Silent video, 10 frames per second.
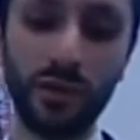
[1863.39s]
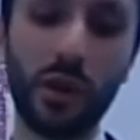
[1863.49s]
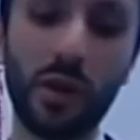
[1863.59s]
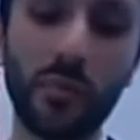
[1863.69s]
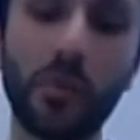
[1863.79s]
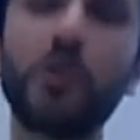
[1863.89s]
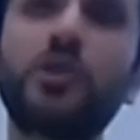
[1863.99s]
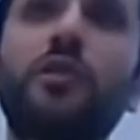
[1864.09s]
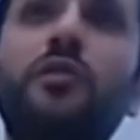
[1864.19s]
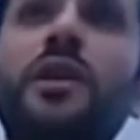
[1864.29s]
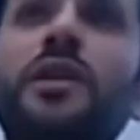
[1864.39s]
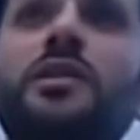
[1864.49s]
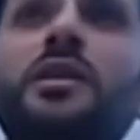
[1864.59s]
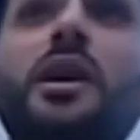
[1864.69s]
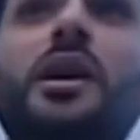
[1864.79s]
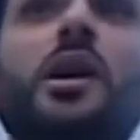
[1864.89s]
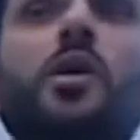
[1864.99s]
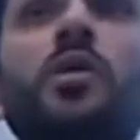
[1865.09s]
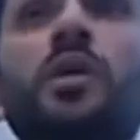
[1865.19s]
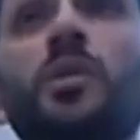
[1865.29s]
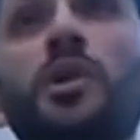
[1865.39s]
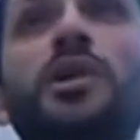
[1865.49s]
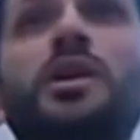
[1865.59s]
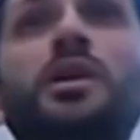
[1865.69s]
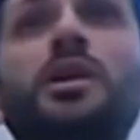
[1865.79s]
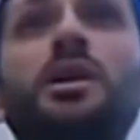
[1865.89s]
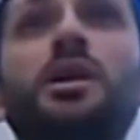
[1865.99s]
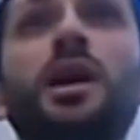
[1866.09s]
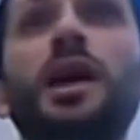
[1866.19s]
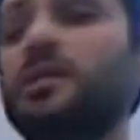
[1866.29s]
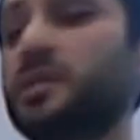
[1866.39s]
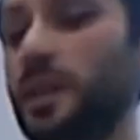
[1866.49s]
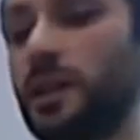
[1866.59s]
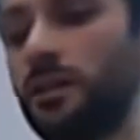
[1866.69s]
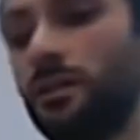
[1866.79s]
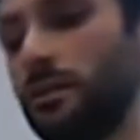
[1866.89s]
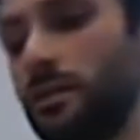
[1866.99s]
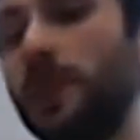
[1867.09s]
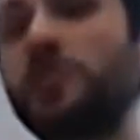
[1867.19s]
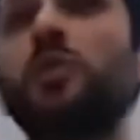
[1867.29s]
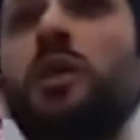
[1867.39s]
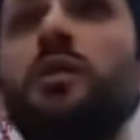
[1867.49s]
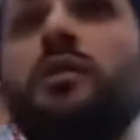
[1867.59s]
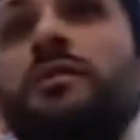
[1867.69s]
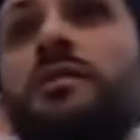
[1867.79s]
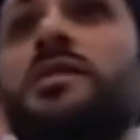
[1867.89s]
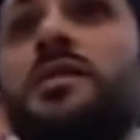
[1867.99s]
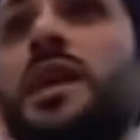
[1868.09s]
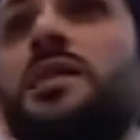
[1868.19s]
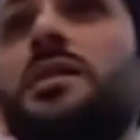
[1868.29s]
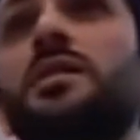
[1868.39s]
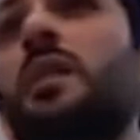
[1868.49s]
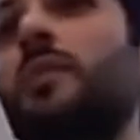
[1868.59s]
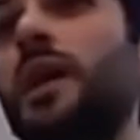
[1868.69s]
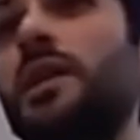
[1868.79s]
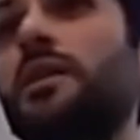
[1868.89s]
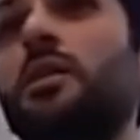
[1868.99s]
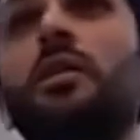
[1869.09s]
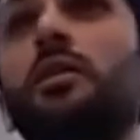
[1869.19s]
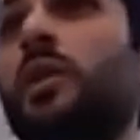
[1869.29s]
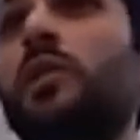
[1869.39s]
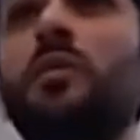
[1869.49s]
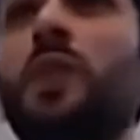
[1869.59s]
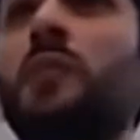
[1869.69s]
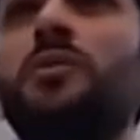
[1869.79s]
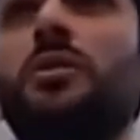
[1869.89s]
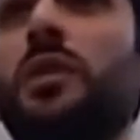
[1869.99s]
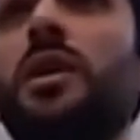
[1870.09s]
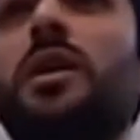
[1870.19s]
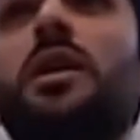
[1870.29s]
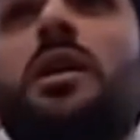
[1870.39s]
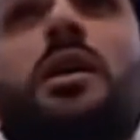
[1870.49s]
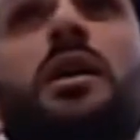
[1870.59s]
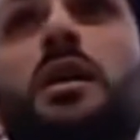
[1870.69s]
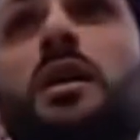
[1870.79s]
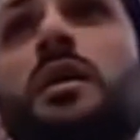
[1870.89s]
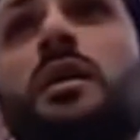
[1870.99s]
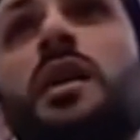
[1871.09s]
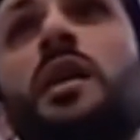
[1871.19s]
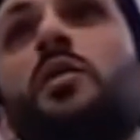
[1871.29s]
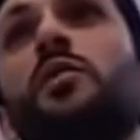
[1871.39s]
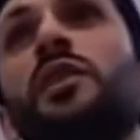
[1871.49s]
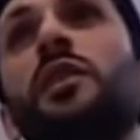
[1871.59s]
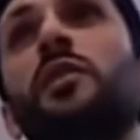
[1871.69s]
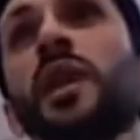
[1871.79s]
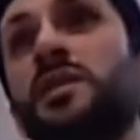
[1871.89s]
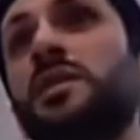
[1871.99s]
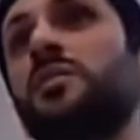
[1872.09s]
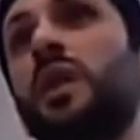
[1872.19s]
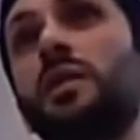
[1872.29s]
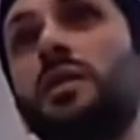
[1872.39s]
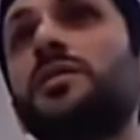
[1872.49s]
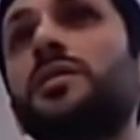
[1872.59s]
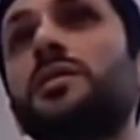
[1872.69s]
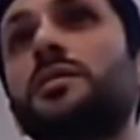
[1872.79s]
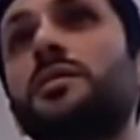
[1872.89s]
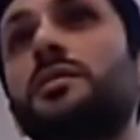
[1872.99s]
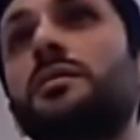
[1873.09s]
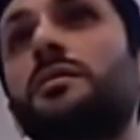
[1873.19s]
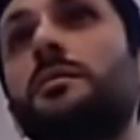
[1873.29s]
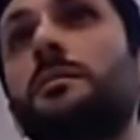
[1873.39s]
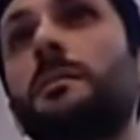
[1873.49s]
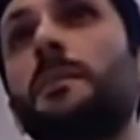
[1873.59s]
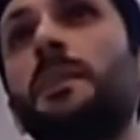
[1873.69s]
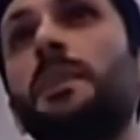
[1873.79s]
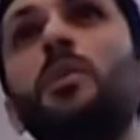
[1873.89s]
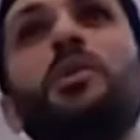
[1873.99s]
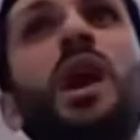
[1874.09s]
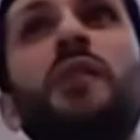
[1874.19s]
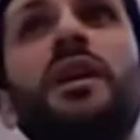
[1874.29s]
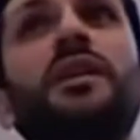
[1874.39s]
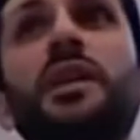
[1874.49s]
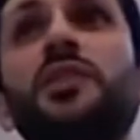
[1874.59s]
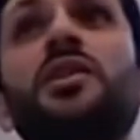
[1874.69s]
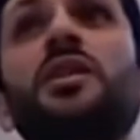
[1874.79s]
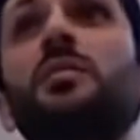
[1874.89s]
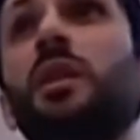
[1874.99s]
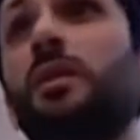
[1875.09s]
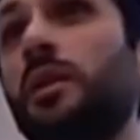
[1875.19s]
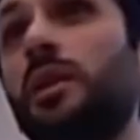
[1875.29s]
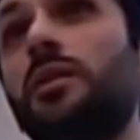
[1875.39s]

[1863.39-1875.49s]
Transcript: go and approach your friend with a book and you say, guess what? The reference says Imam Ali or 12 Imams, they will feel threatened by this. We don't have a hidden agenda, by the way.